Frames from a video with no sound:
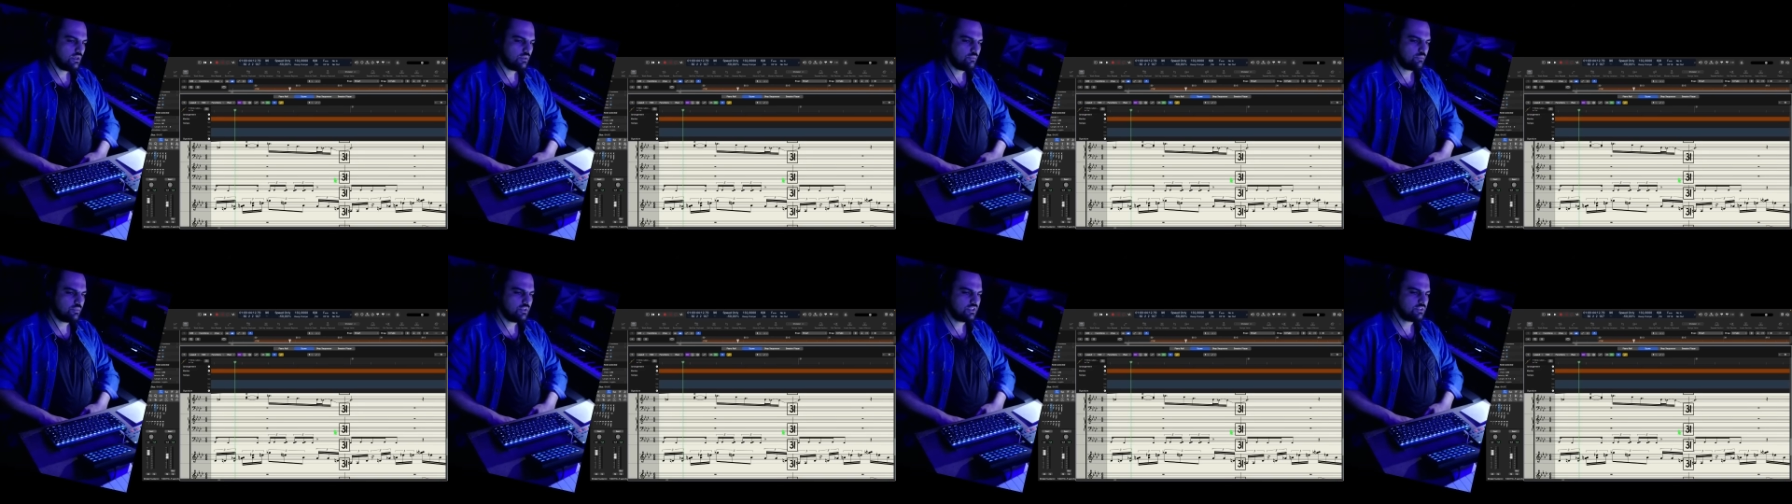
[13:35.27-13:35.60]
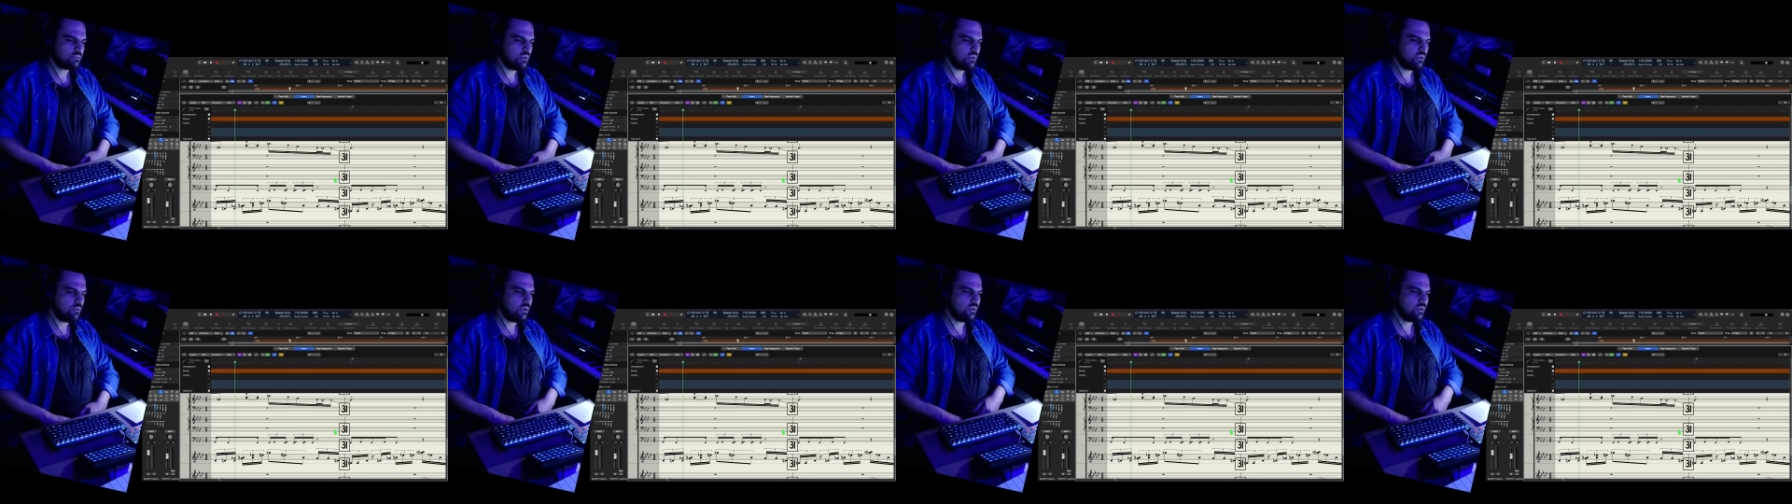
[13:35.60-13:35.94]

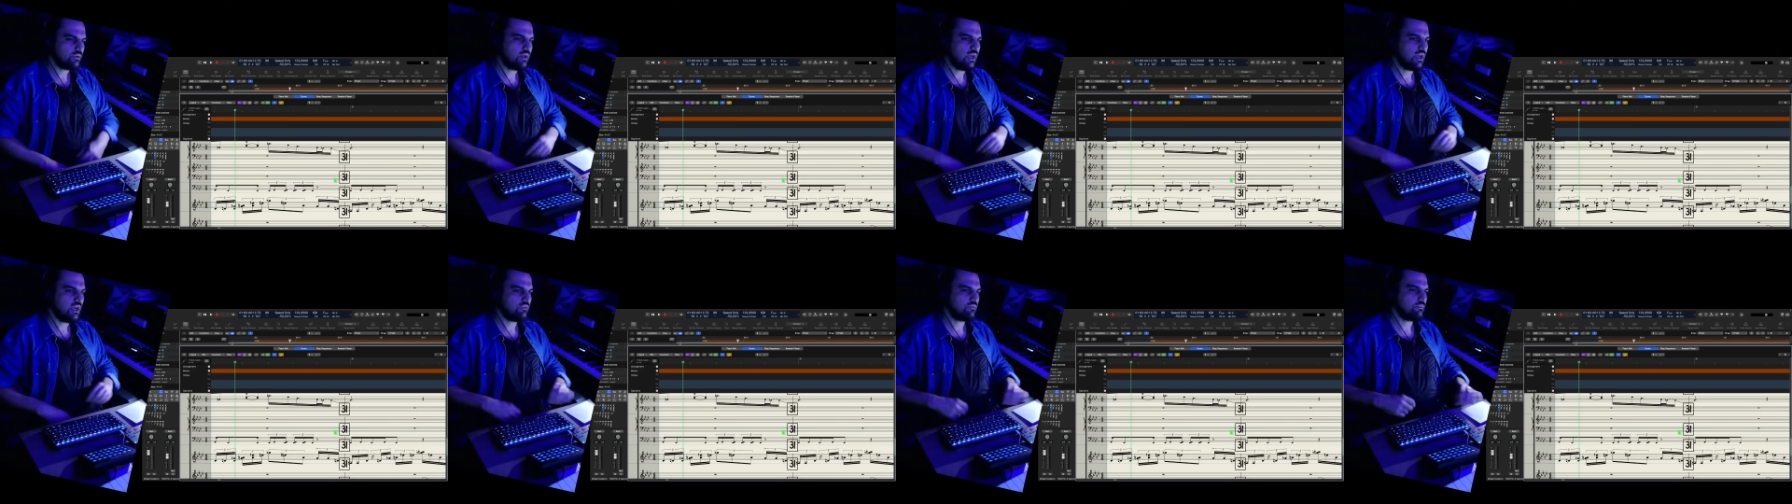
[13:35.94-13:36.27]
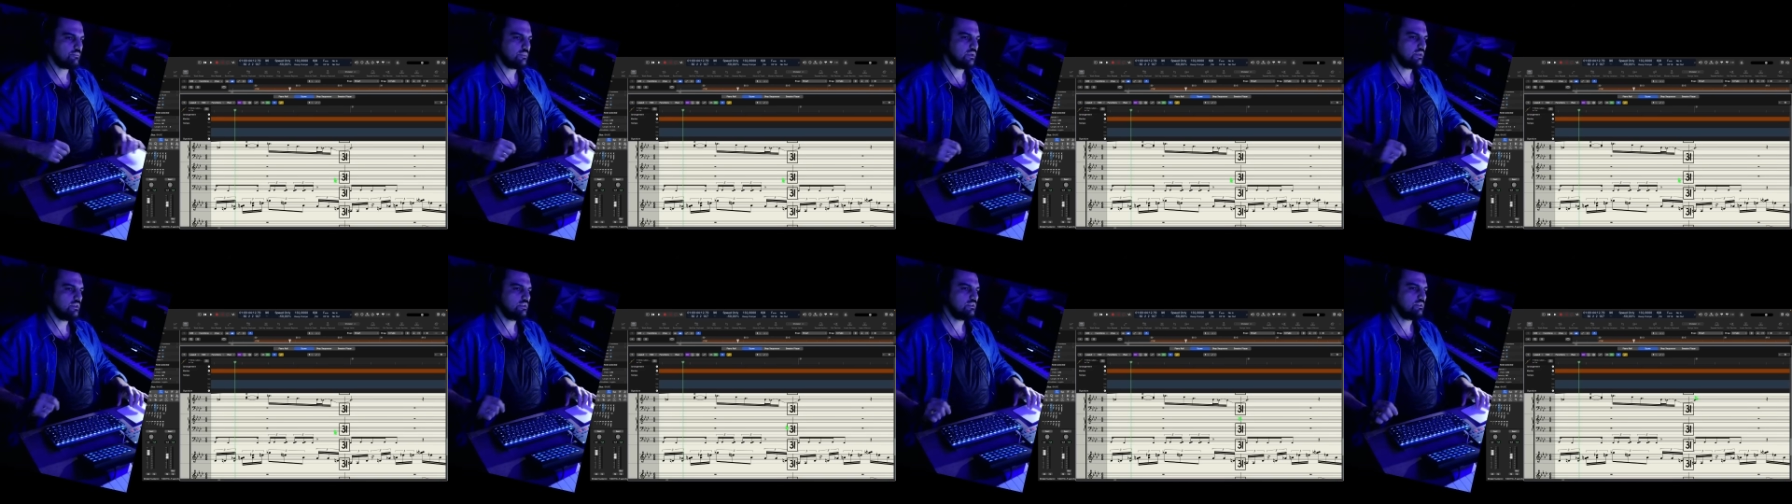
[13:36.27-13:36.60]
principally when you have
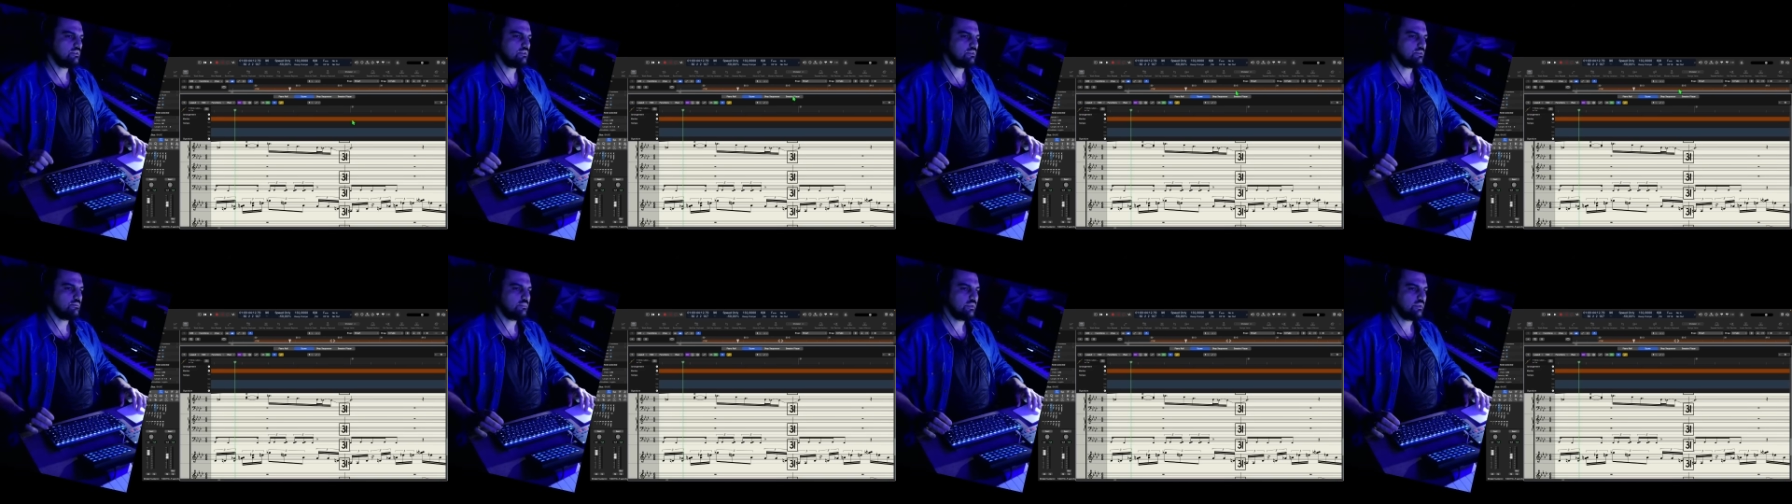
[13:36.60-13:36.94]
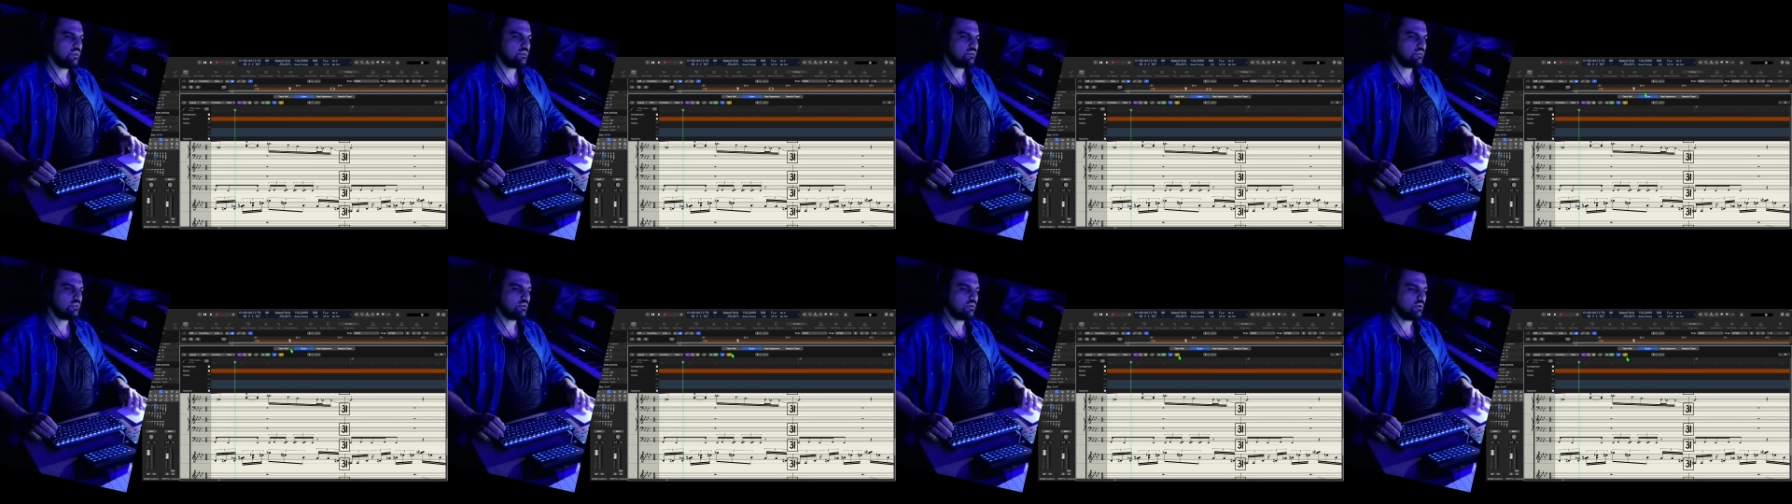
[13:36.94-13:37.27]

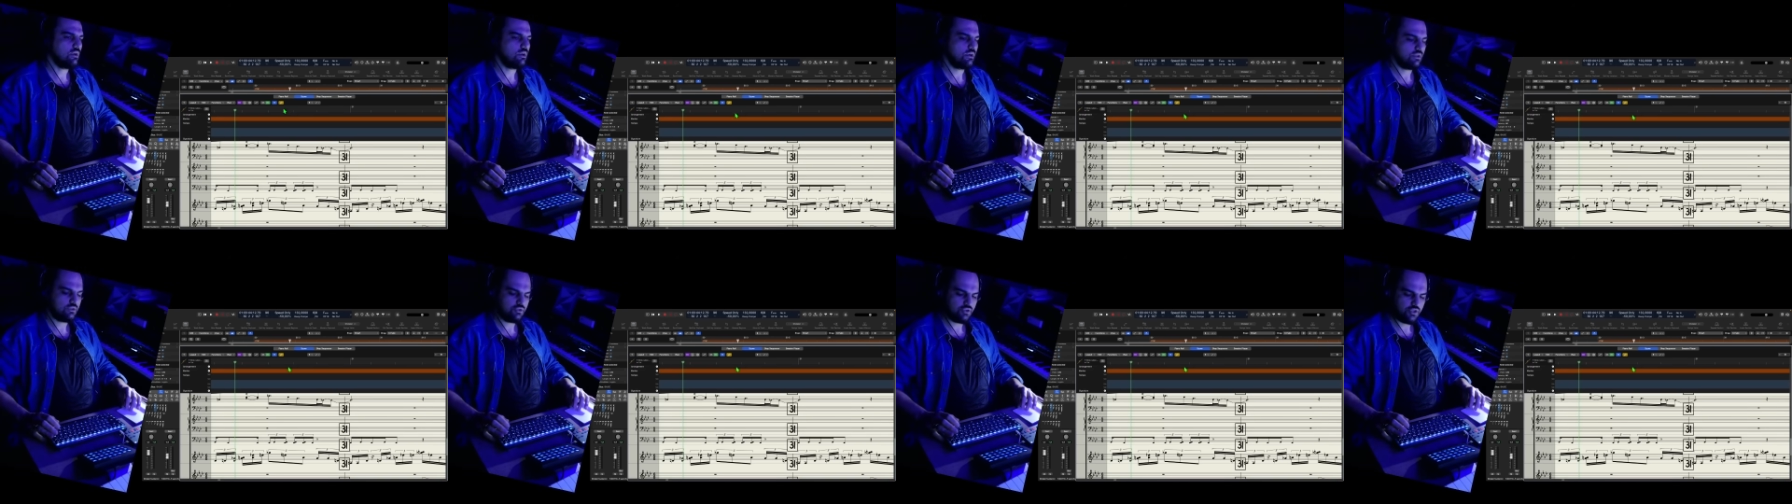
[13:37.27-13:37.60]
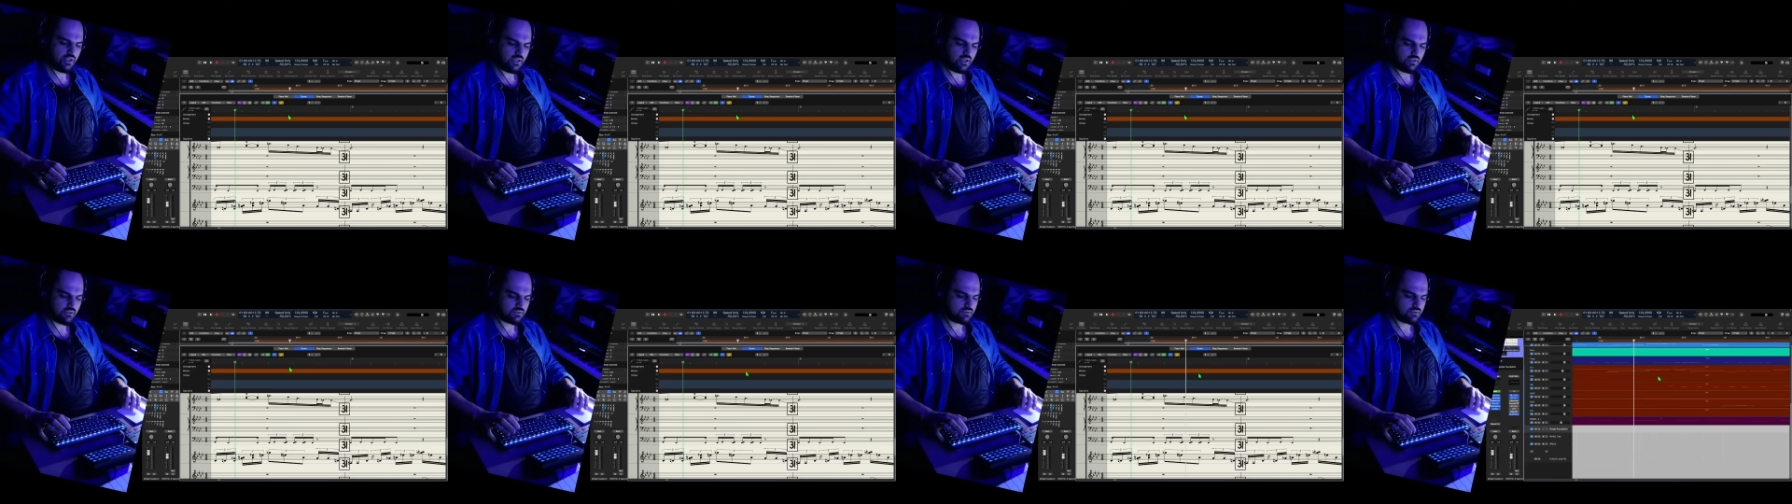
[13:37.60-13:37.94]
many chord
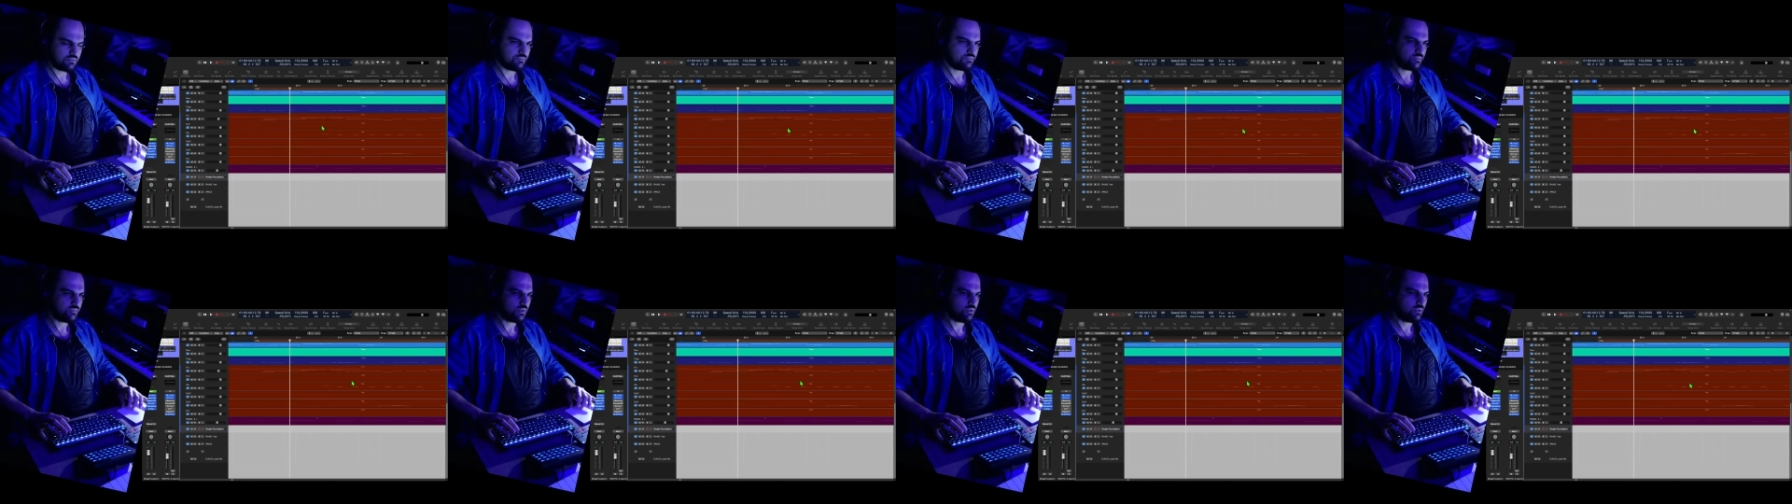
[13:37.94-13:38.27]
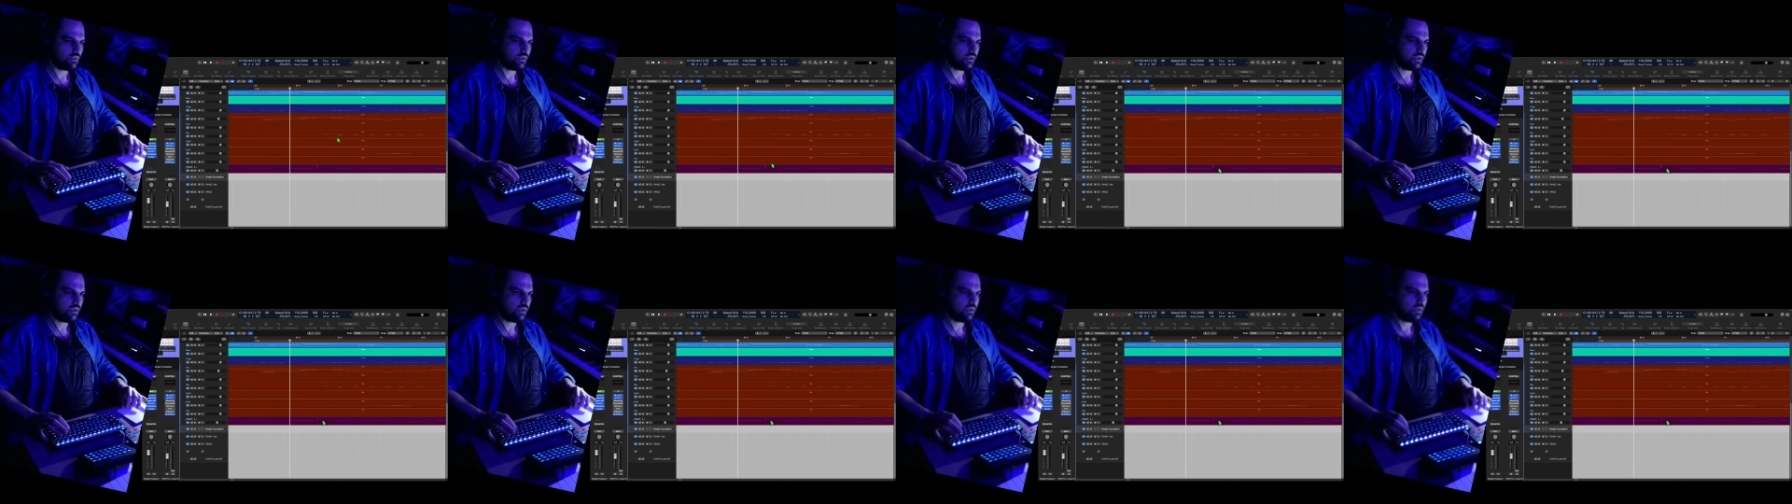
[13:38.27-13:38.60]
changes,
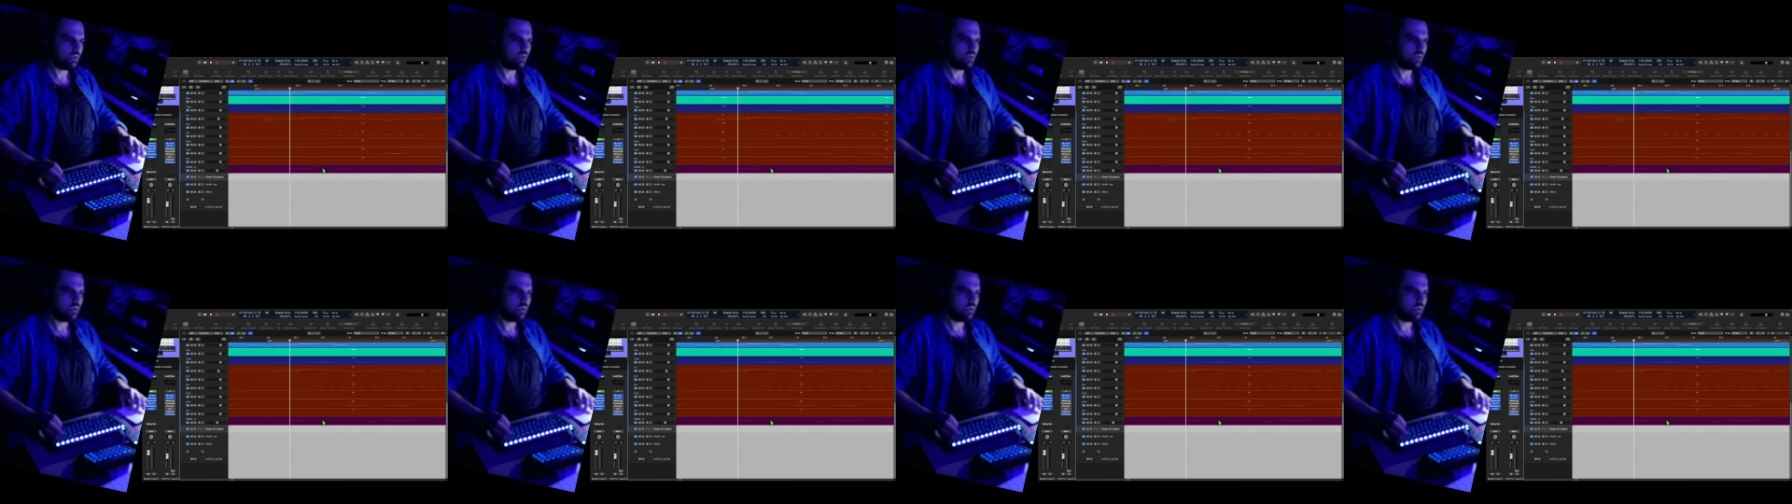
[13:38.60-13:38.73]
okay?